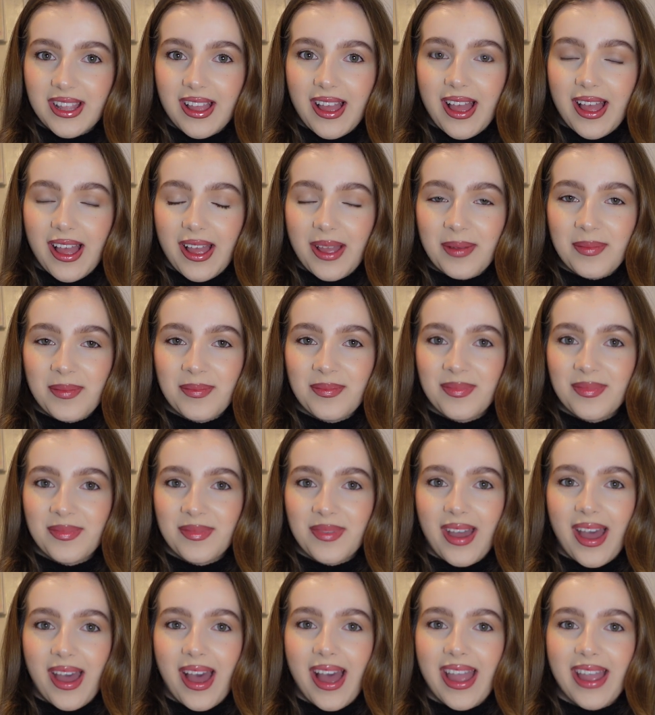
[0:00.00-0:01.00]

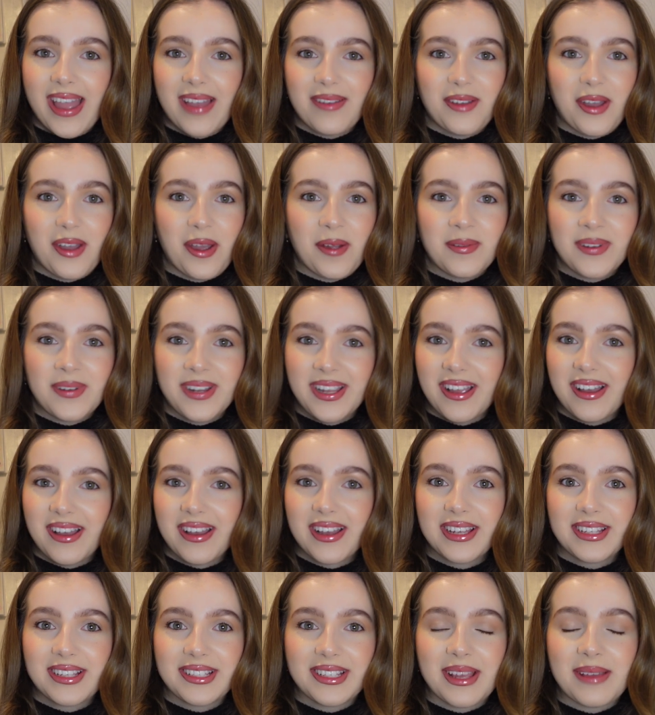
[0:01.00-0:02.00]
I have only
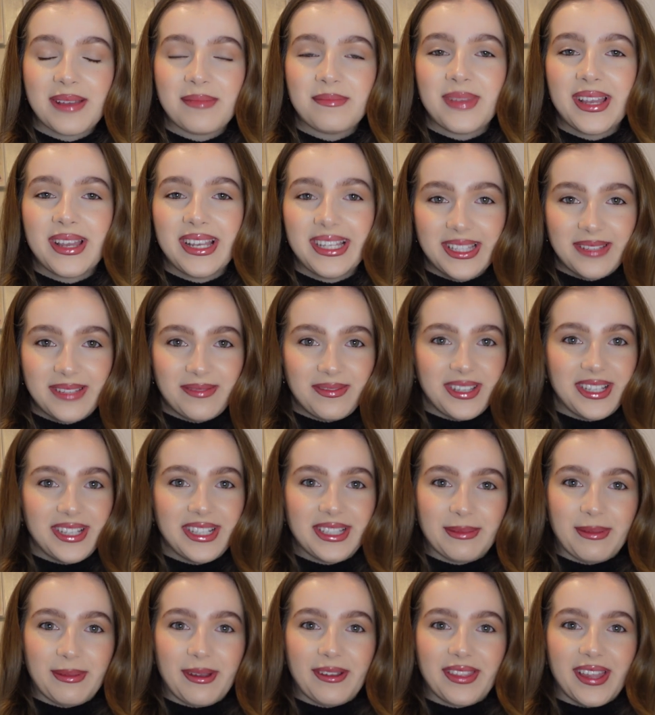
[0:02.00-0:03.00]
heard amazing
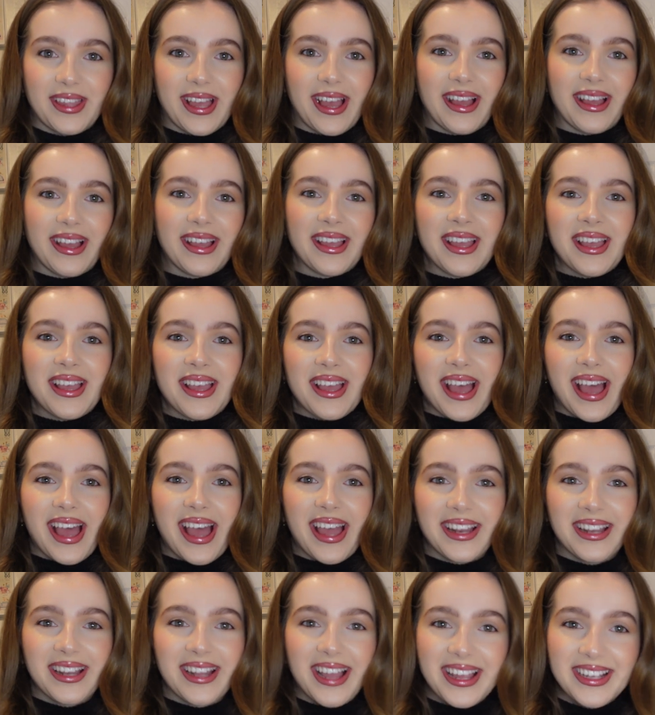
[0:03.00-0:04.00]
things about that,
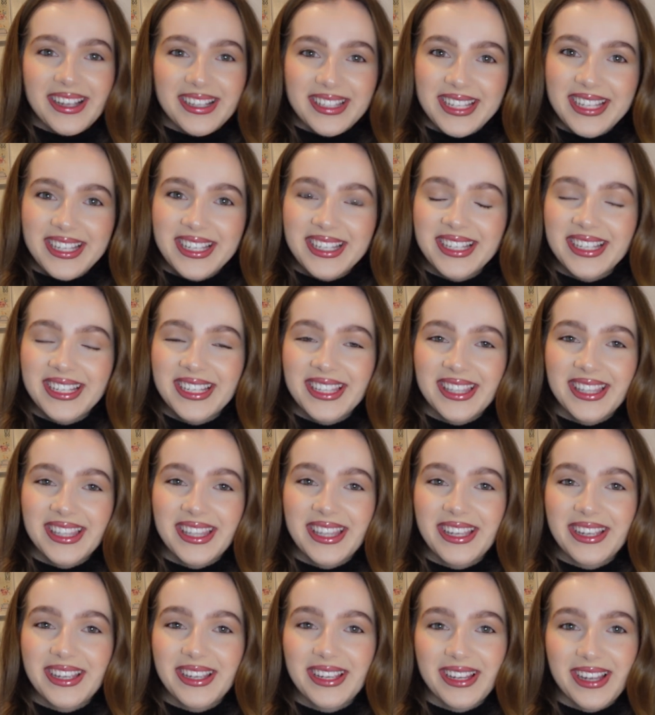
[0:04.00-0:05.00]
and I seen
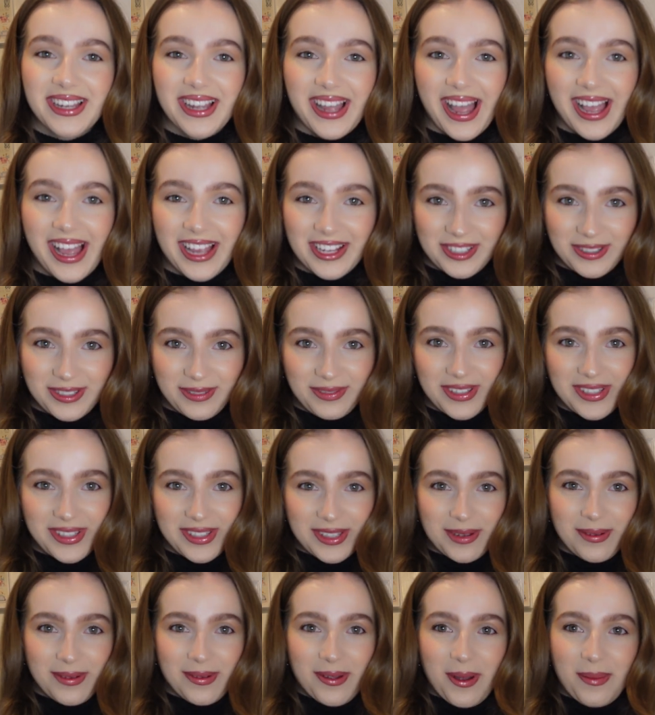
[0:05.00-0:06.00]
the actual
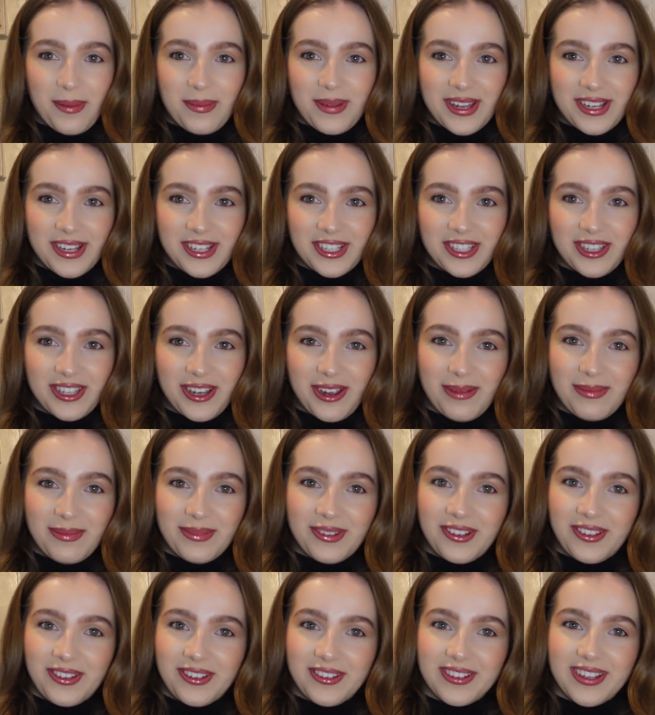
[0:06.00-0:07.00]
physical copy in a shop
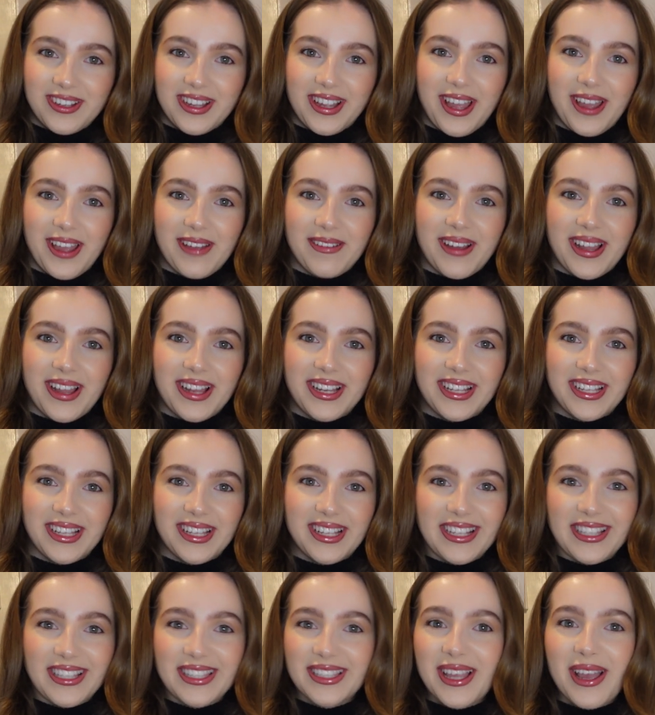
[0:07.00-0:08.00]
not long ago, and it
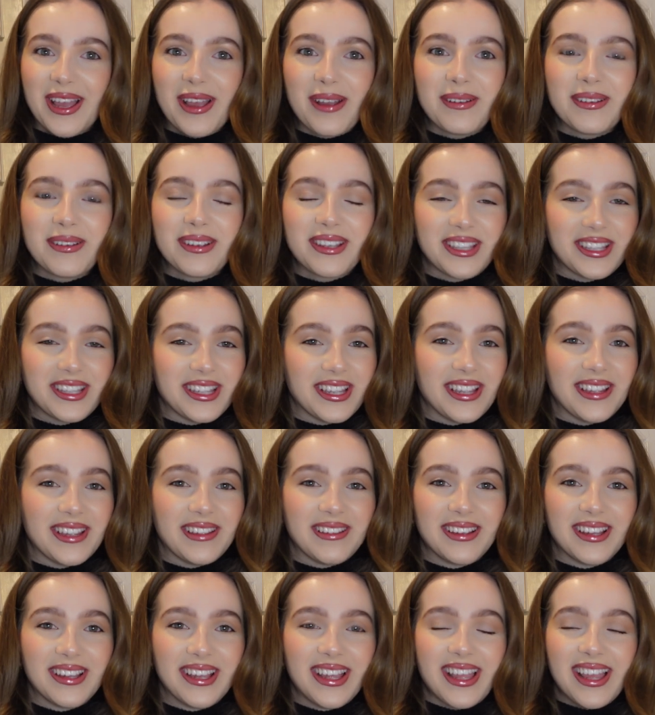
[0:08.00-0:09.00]
is so cute.